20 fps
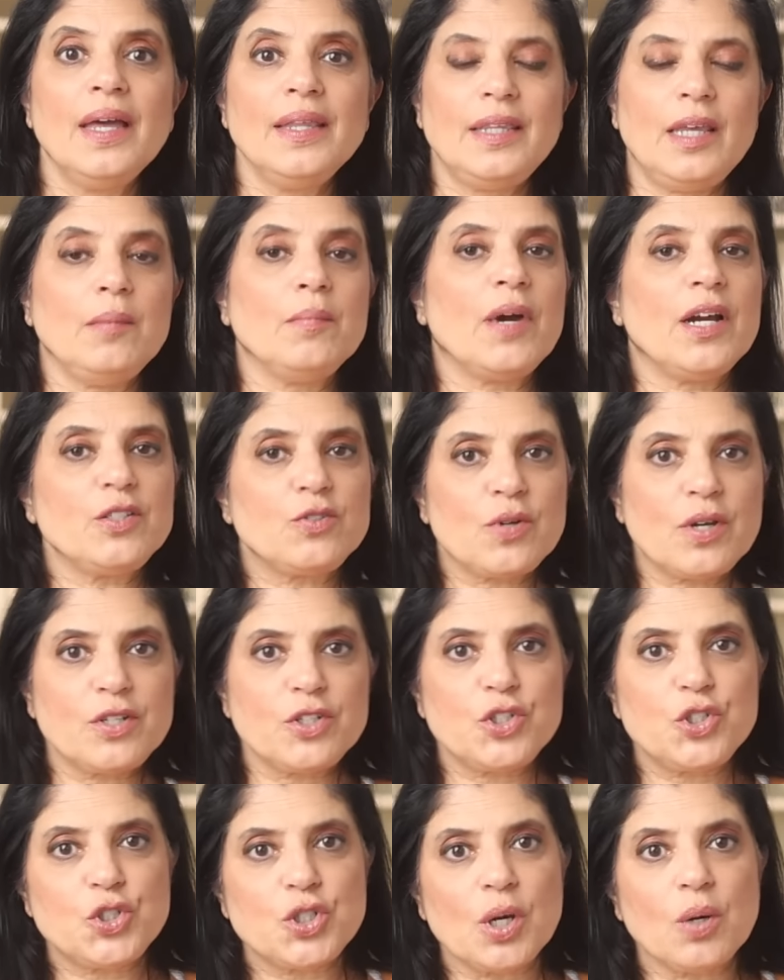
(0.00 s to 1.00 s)
They might try to
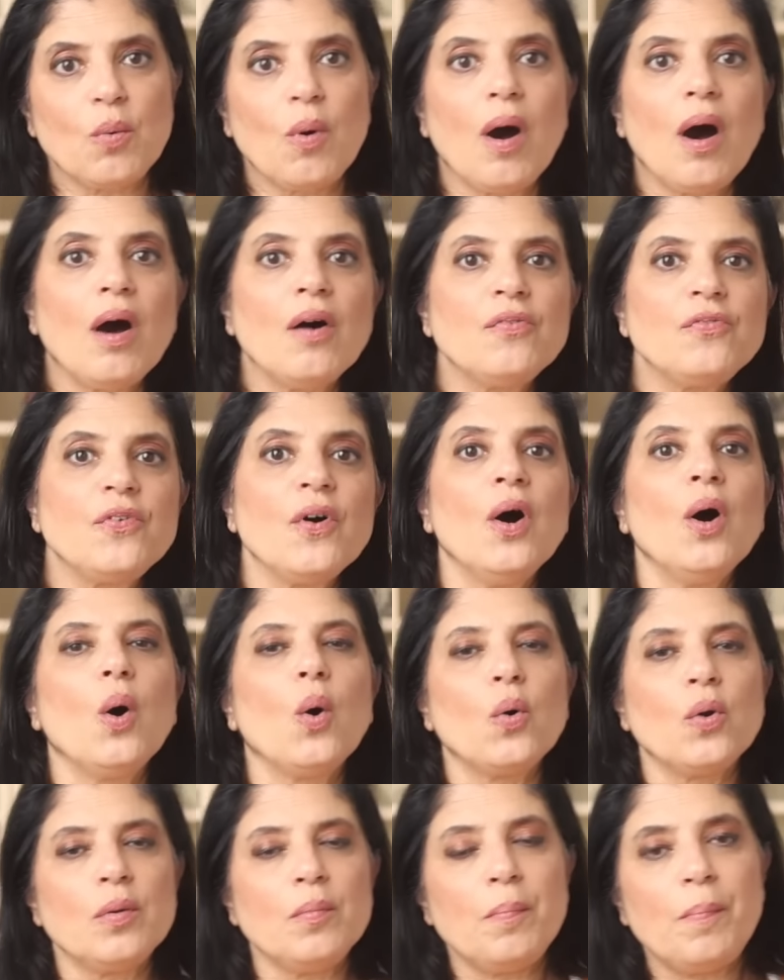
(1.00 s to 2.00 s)
show off
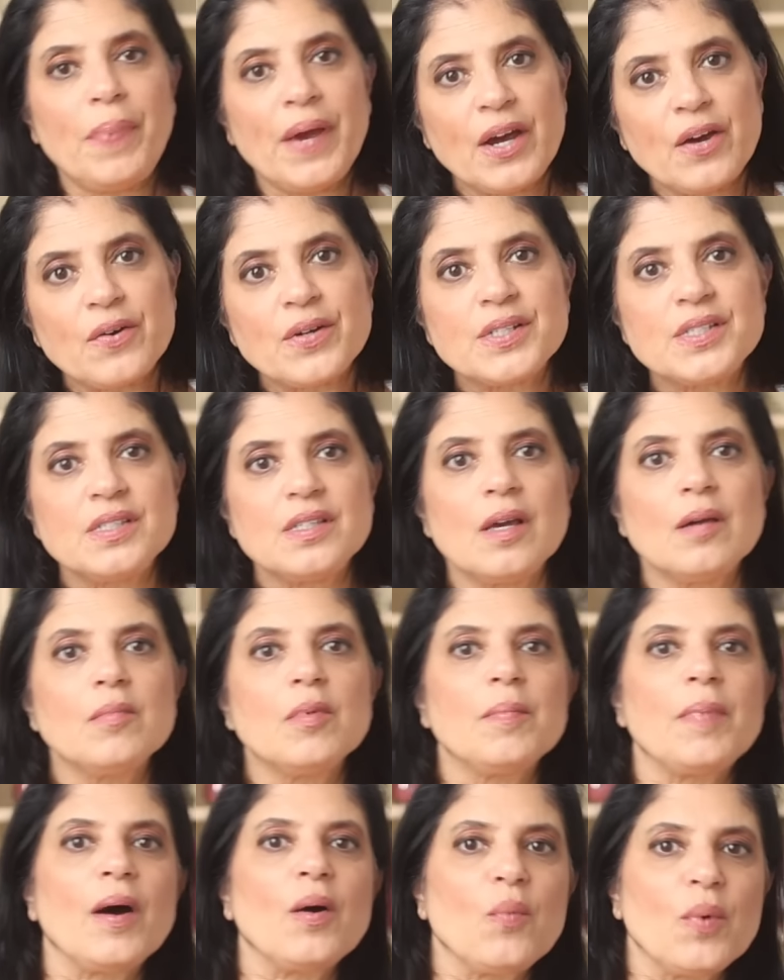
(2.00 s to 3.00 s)
or embarrass them
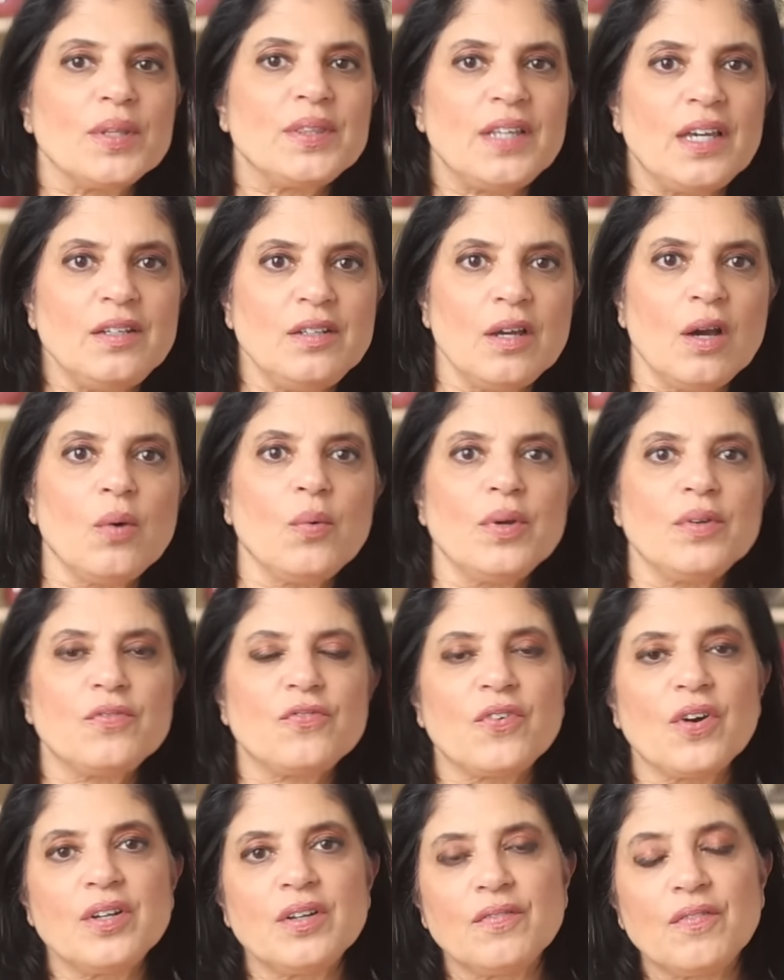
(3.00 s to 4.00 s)
about what they know in
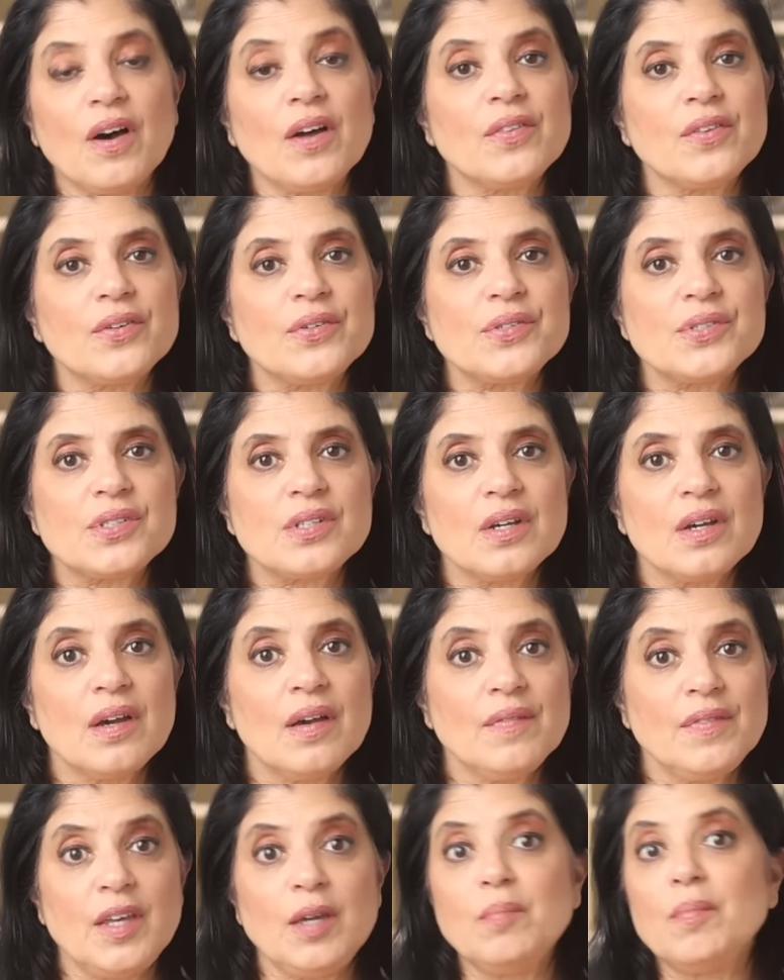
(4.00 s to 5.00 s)
front of others.
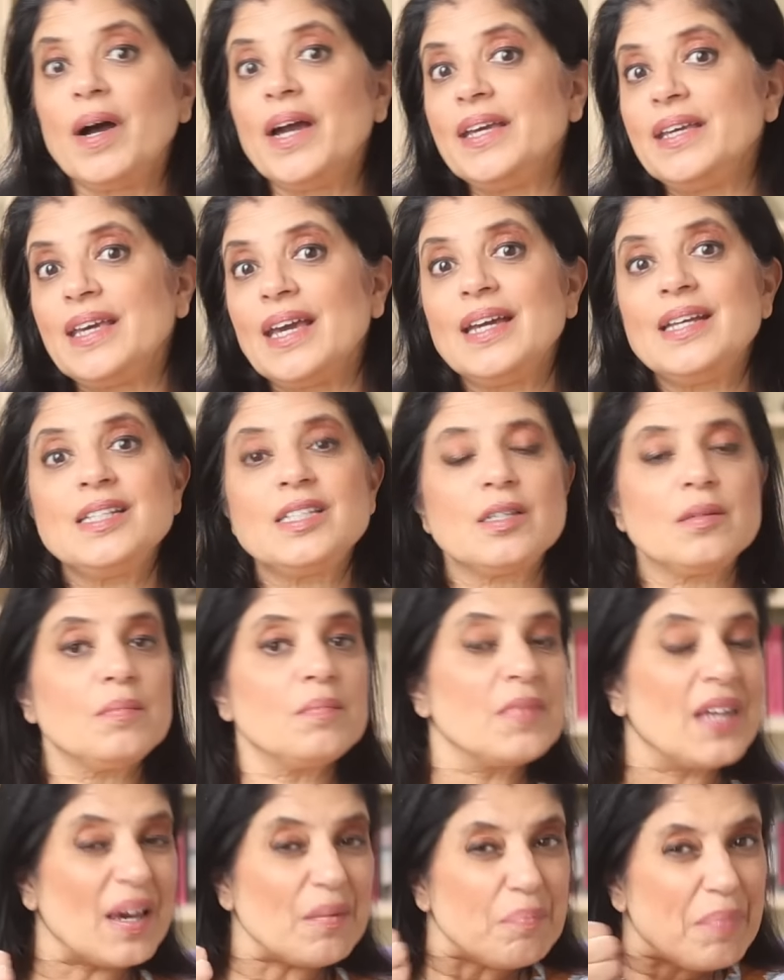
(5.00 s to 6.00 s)
They might
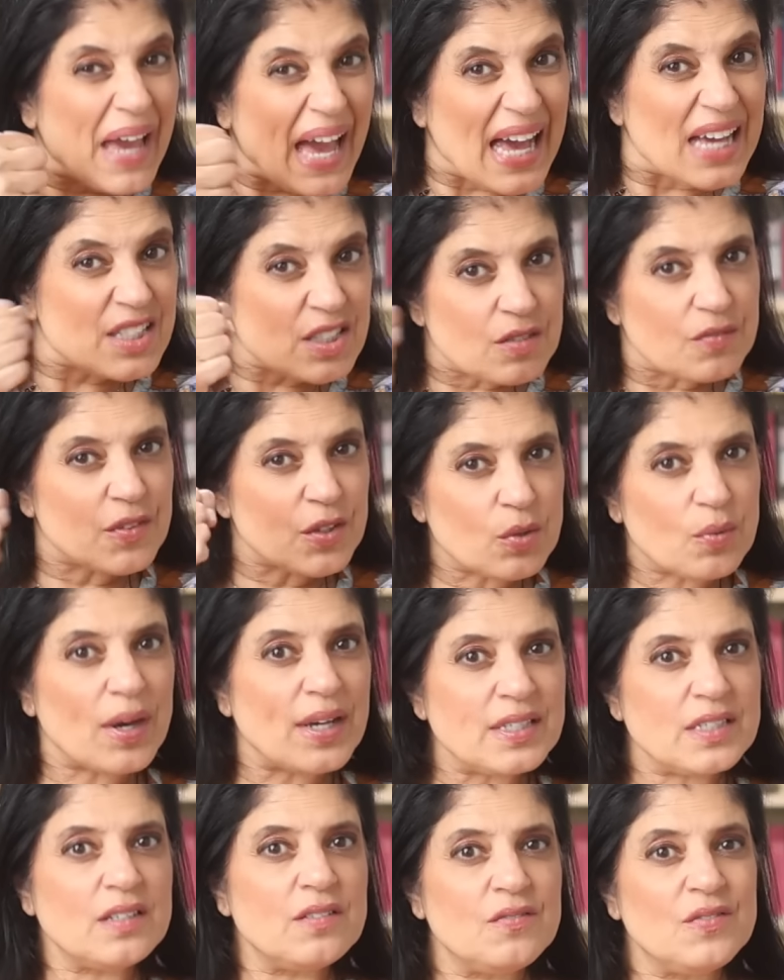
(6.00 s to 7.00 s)
get
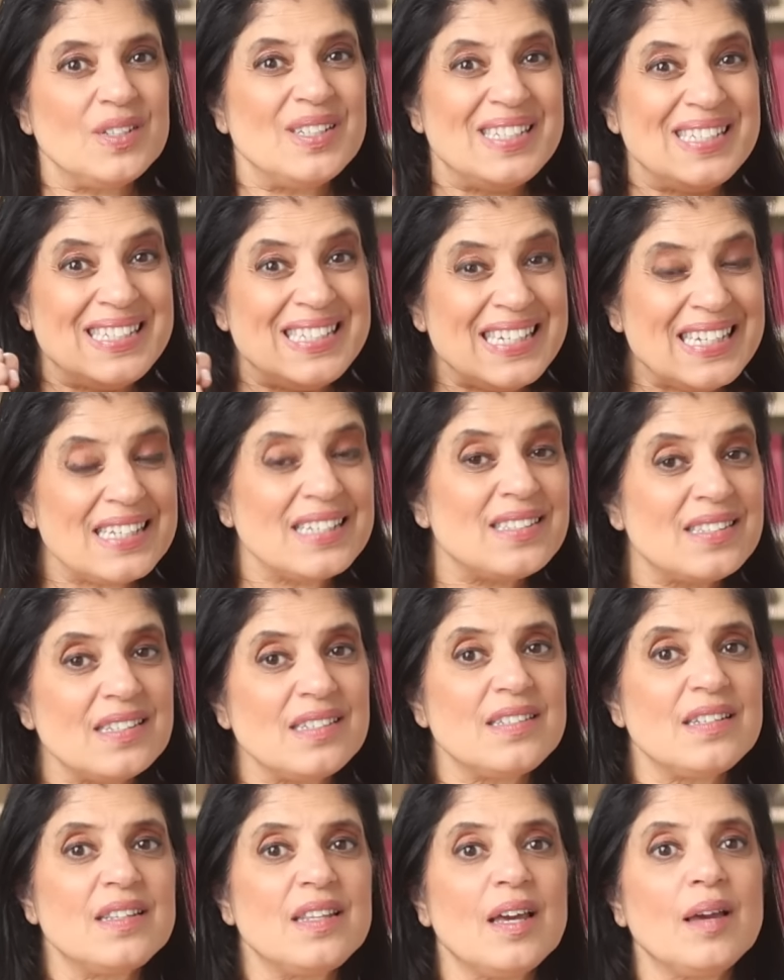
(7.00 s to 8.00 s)
passive-aggressive digs
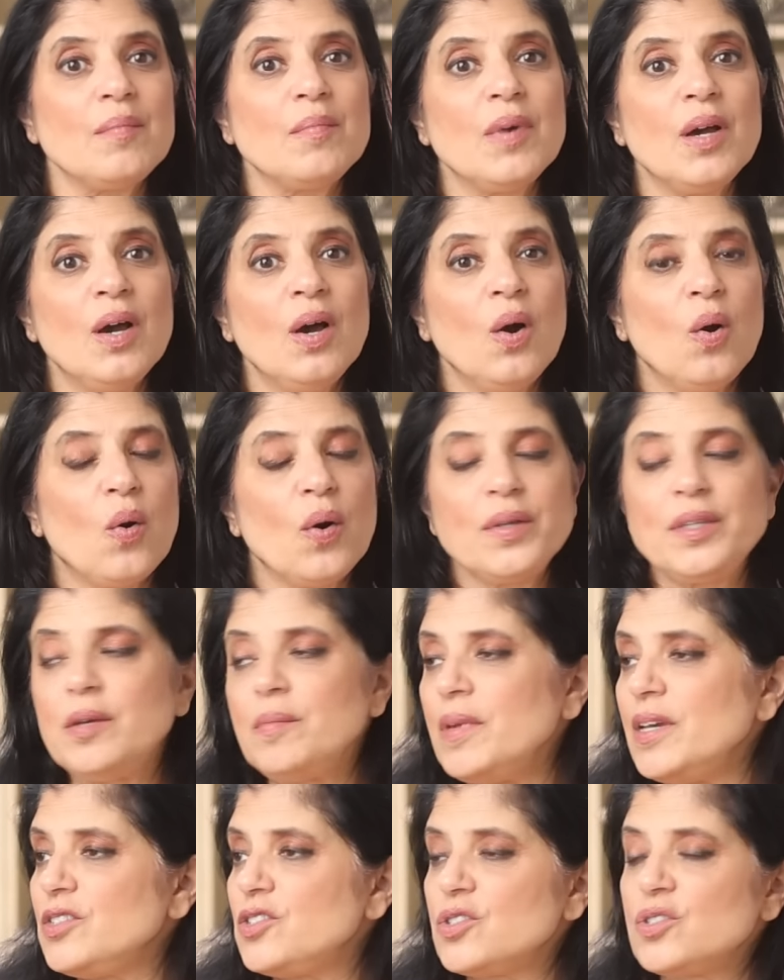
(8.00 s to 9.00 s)
into them, or they
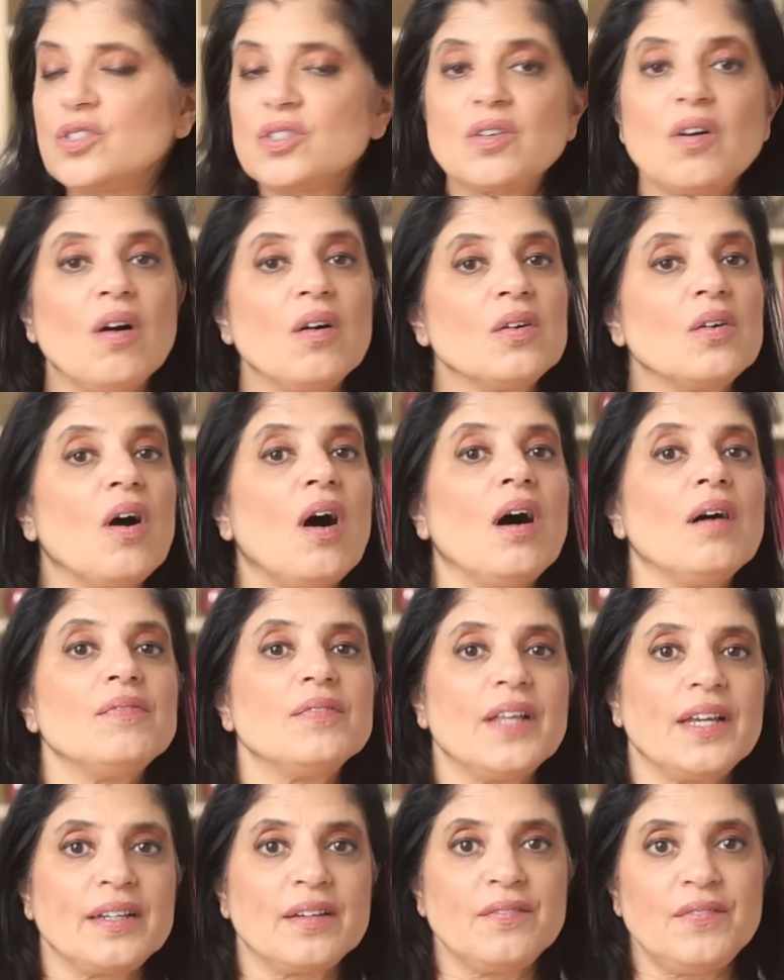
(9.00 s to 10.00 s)
may just skulk off
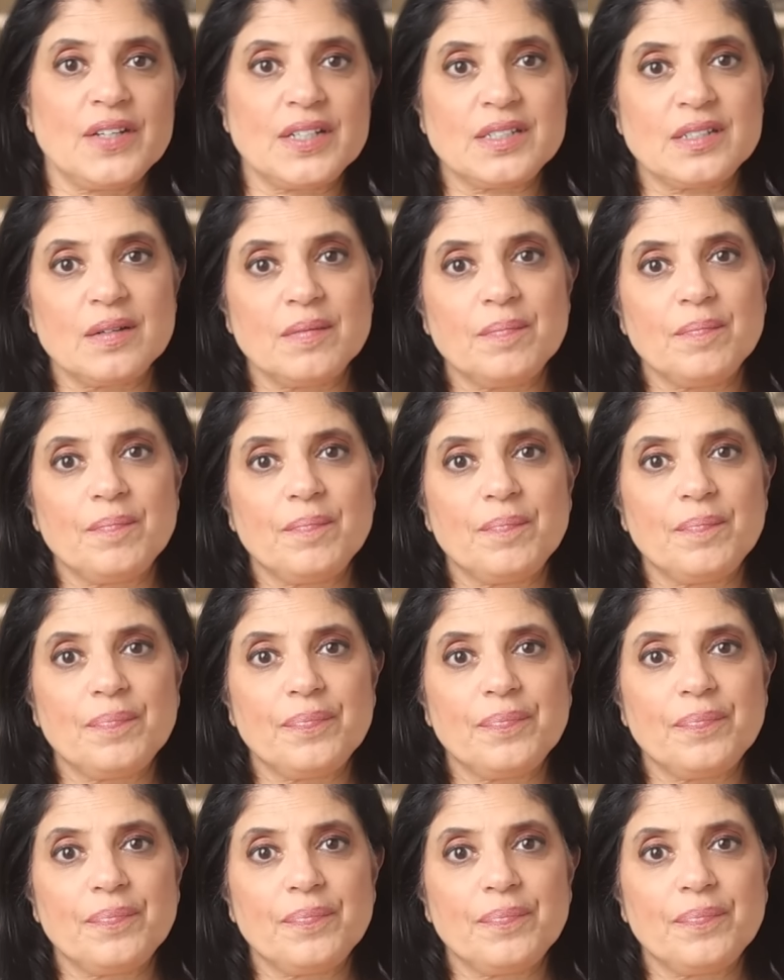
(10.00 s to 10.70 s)
like a victim.